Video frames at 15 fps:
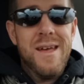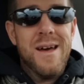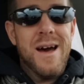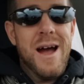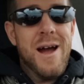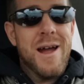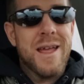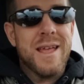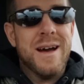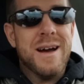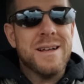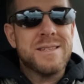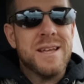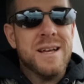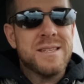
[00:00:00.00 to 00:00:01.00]
All right,
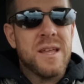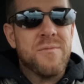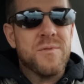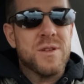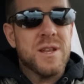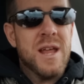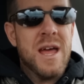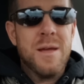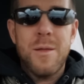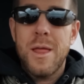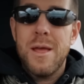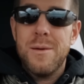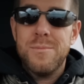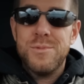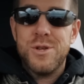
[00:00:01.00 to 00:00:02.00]
guys, that's it for today.
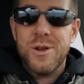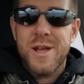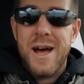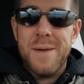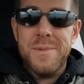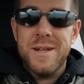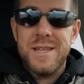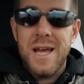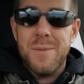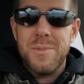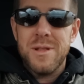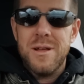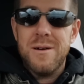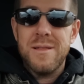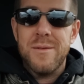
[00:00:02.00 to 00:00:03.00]
Be sure to comment down
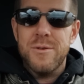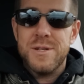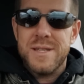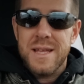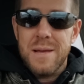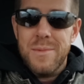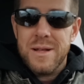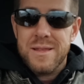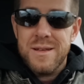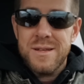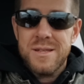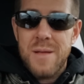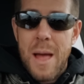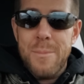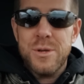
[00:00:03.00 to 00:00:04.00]
below. Let me know what you think about
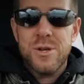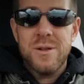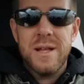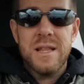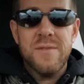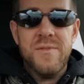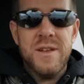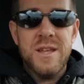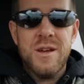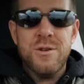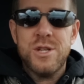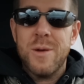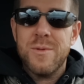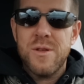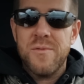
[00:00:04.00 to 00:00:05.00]
this. And be sure to like the video,
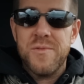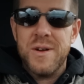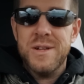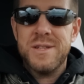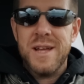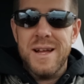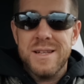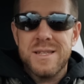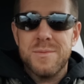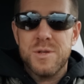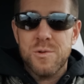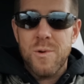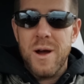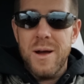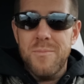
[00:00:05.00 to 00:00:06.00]
share with your friends, and
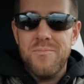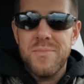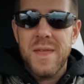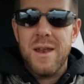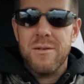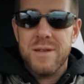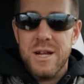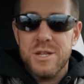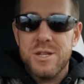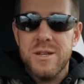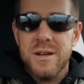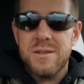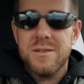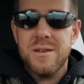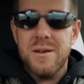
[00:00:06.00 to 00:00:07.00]
subscribe. And I'll catch you
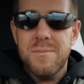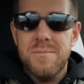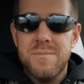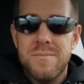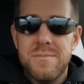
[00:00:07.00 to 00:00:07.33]
next time.